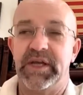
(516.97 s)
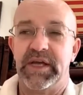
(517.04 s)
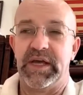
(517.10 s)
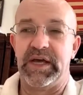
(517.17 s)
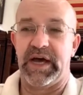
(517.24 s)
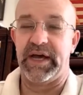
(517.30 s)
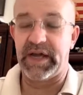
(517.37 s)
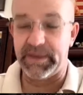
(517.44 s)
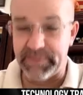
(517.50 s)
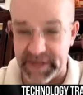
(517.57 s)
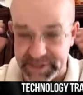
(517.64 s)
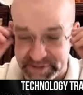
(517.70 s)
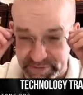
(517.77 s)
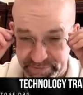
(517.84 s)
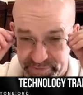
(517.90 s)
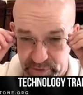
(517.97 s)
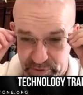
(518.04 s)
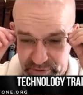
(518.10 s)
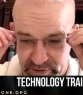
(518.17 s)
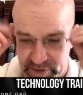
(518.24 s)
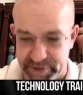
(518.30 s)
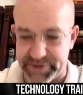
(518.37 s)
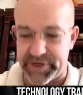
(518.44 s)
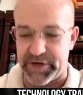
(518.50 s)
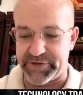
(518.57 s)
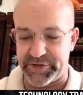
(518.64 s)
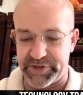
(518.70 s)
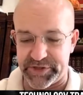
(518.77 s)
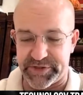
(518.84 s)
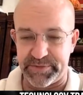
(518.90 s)
I made some phone calls
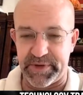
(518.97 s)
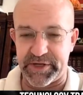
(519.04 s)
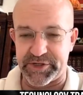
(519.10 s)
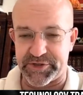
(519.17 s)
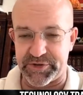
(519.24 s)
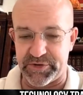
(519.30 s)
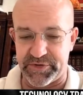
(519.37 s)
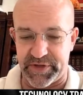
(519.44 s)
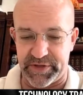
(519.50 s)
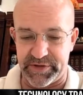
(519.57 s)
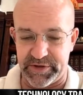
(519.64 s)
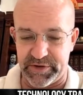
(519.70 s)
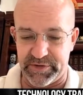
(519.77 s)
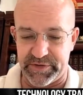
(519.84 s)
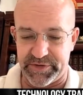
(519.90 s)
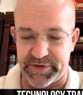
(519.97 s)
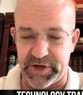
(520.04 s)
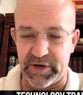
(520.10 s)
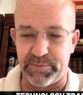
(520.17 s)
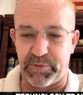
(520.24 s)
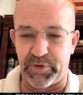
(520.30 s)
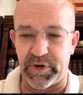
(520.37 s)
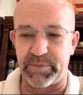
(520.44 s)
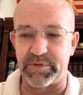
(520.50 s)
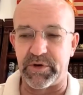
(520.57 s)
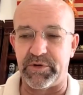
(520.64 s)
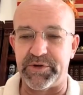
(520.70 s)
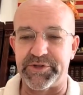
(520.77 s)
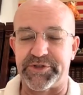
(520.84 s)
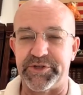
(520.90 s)
yesterday just to make sure that, you know, that the airport I'm
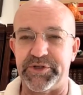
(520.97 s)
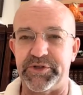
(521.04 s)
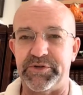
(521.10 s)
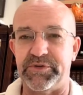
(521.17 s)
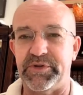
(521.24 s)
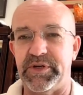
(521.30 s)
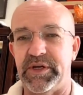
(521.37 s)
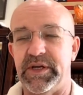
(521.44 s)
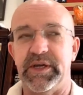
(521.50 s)
going to,